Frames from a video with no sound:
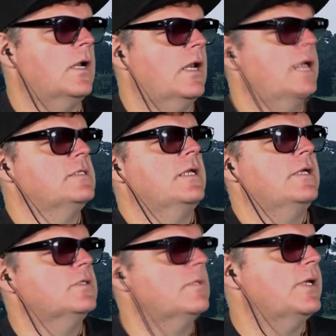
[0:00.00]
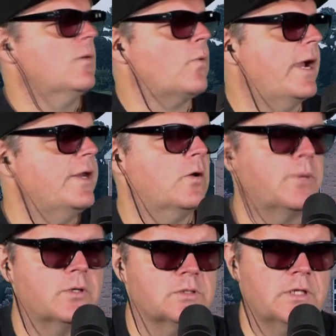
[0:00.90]
Leslie used to be a radio
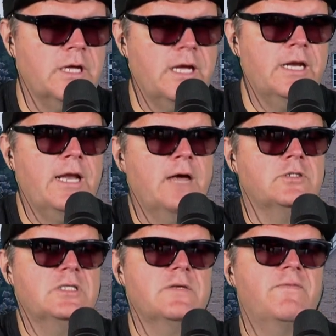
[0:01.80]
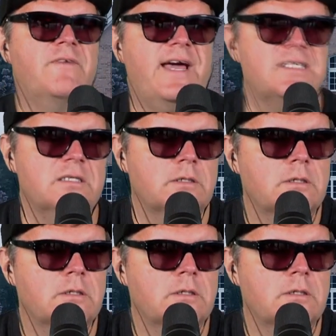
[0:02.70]
person, and now she's a vet.